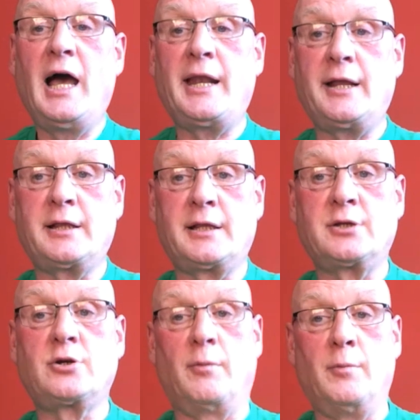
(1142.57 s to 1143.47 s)
And it's
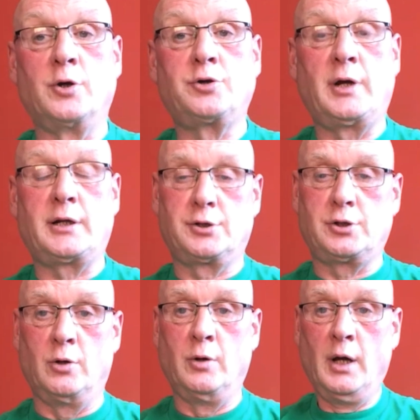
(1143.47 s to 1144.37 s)
got more stricter.
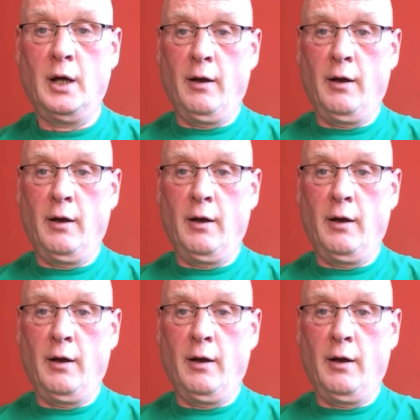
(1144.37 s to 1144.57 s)
So